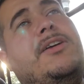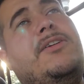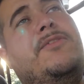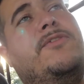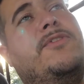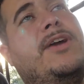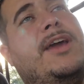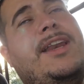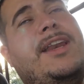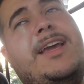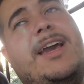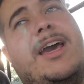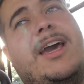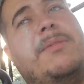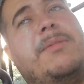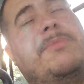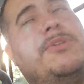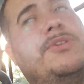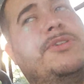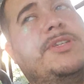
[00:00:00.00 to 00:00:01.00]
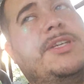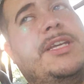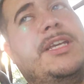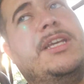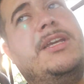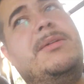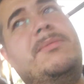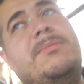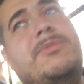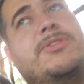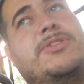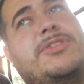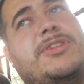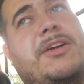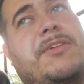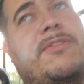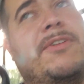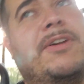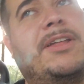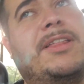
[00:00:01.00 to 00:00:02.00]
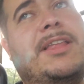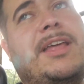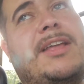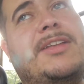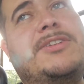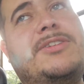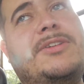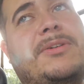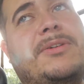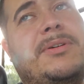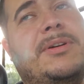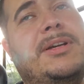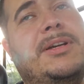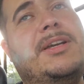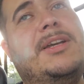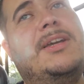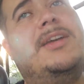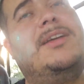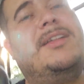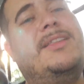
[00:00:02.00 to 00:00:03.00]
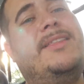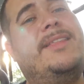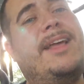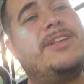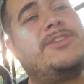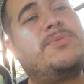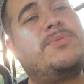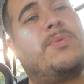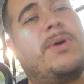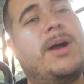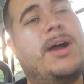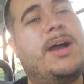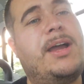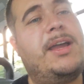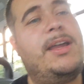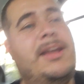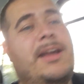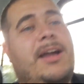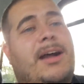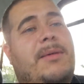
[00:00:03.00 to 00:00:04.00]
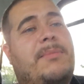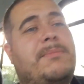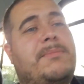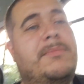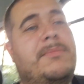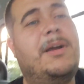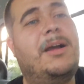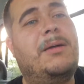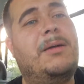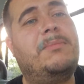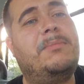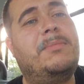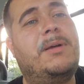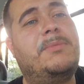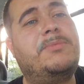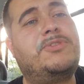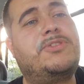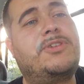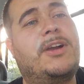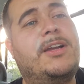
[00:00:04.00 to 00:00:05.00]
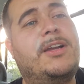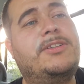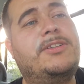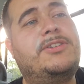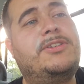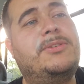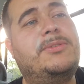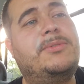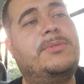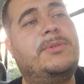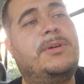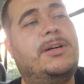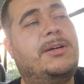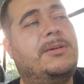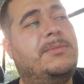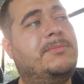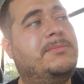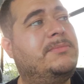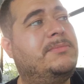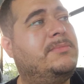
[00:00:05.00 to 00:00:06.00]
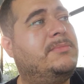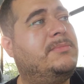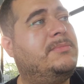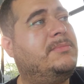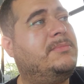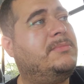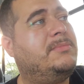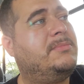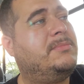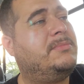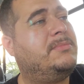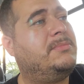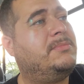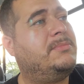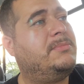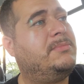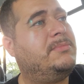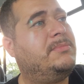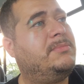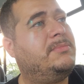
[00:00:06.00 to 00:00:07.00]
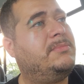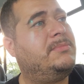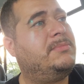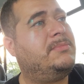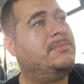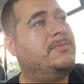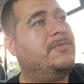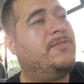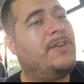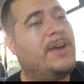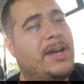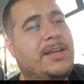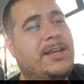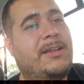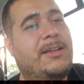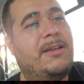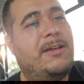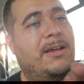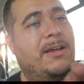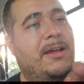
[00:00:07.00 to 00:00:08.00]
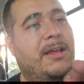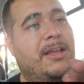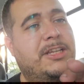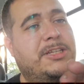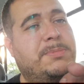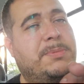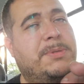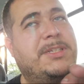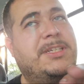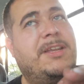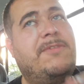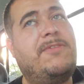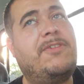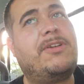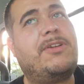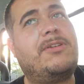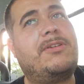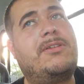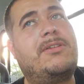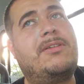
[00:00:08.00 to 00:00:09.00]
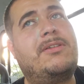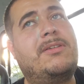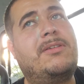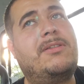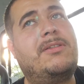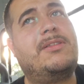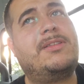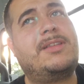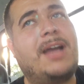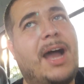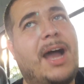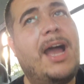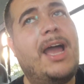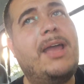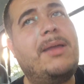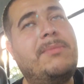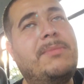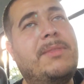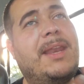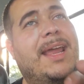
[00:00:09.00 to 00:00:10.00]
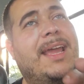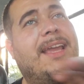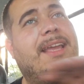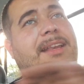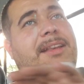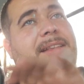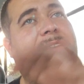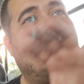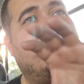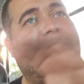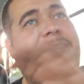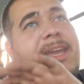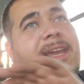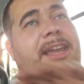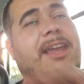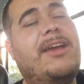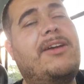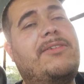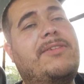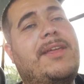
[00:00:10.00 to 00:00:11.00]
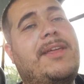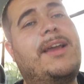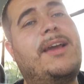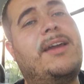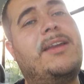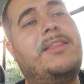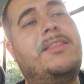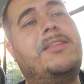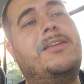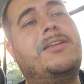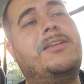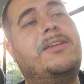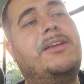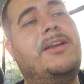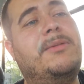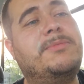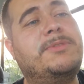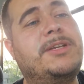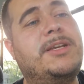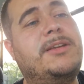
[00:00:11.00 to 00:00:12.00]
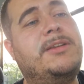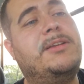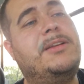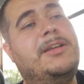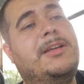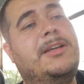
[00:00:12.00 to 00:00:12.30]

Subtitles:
for any kind of museum or stuff like that. So that's why I'm trying to find a specific time that I can take care of that kind of thing. You know what I'm saying?